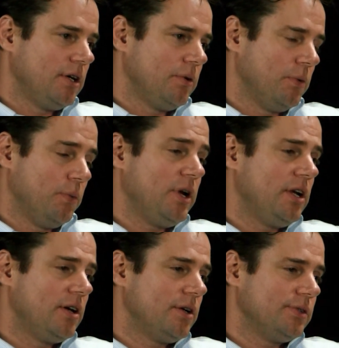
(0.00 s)
What
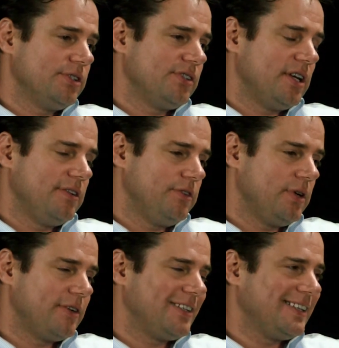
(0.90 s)
we know is that if you
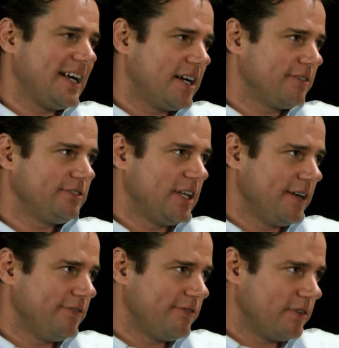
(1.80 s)
have a lot of
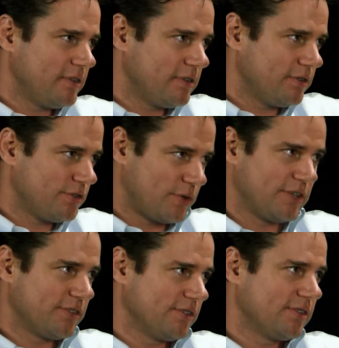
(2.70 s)
life
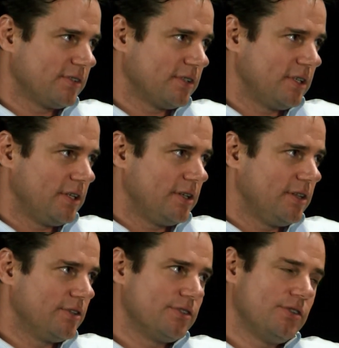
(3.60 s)
stressors,
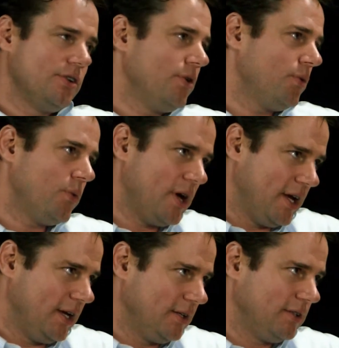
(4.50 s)
there's no
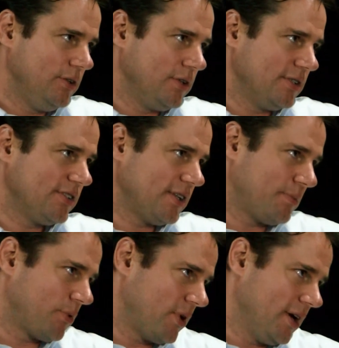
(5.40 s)
way you can
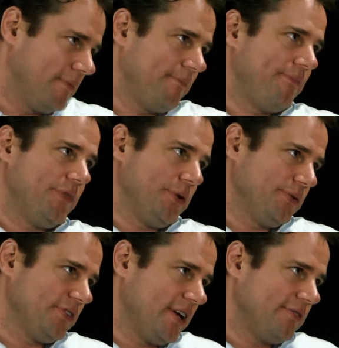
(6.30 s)
separate
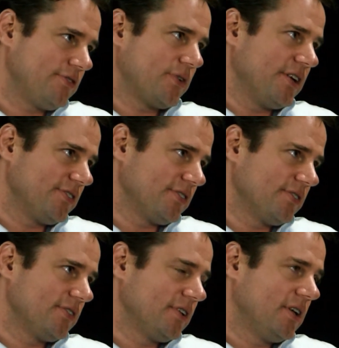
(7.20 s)
those life
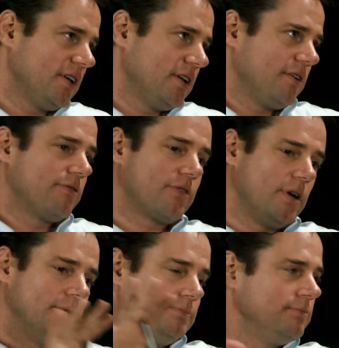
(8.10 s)
stressors
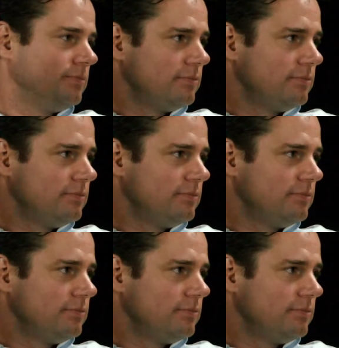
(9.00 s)
from